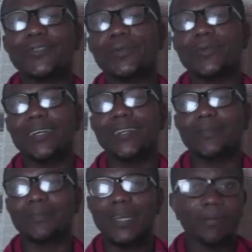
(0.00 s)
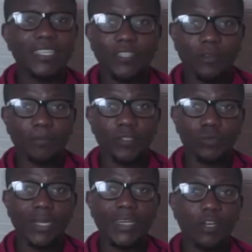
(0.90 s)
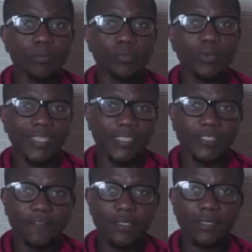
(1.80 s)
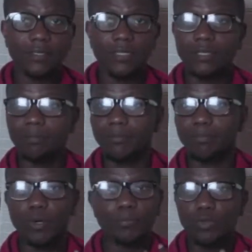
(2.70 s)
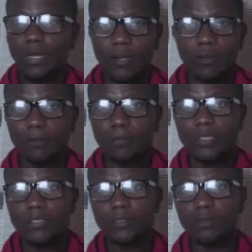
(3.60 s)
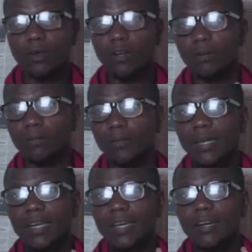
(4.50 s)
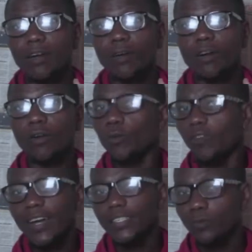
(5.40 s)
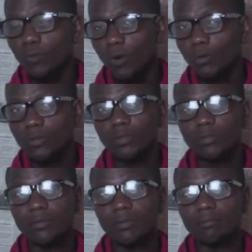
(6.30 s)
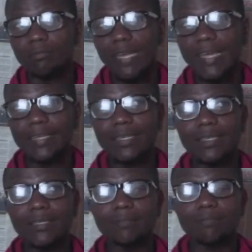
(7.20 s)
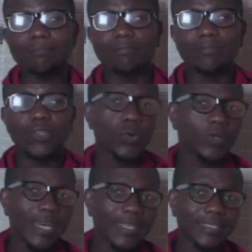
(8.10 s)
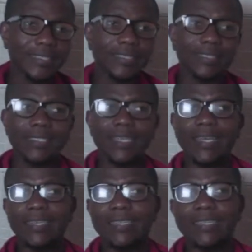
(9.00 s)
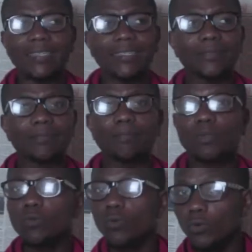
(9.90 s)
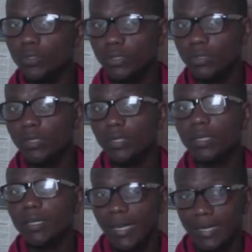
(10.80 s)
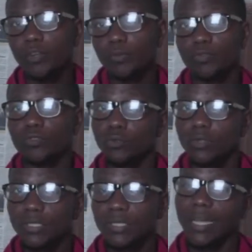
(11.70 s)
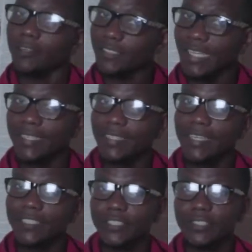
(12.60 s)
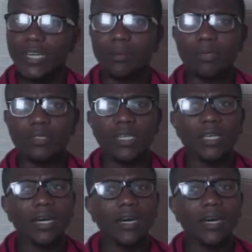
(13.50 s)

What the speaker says: So there are many companies who can help you achieve this. Popular companies all over the world, like GoDaddy, like Bluehost, can help you do this outside Nigeria, but